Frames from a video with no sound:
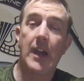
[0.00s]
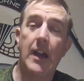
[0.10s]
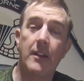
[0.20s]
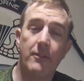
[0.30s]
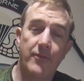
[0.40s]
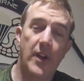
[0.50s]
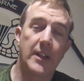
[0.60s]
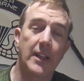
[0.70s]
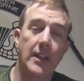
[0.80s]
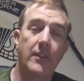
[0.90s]
guy
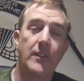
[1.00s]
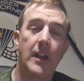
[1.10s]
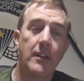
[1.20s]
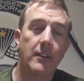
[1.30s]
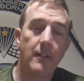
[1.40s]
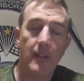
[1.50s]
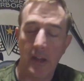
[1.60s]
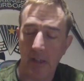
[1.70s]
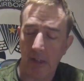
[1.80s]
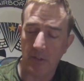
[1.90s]
fucking lives at.
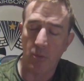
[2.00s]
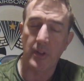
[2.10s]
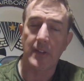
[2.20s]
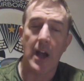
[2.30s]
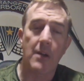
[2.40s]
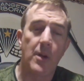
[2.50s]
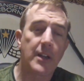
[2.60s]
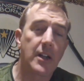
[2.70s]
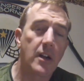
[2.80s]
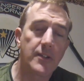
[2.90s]
And he has one of these hot
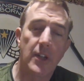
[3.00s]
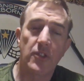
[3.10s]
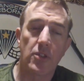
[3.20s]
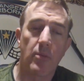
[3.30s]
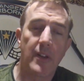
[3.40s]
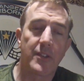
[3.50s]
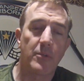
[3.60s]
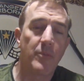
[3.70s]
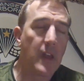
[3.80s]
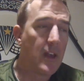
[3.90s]
rod cars. I used to race
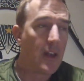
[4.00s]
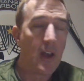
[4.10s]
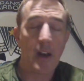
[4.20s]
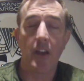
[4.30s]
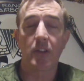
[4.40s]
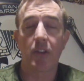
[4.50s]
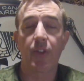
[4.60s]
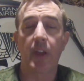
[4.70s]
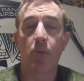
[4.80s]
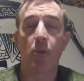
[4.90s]
him. And I used to
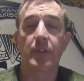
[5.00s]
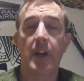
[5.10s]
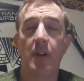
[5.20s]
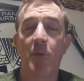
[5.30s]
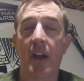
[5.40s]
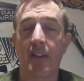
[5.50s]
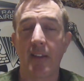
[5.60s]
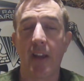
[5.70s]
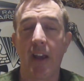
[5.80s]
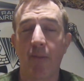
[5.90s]
think we were tight back in
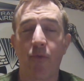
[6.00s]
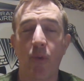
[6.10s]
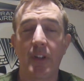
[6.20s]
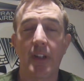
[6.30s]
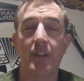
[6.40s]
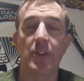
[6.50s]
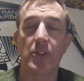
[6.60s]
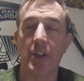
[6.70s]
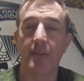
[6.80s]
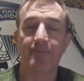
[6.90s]
the day before we did this
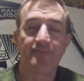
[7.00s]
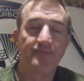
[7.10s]
shit.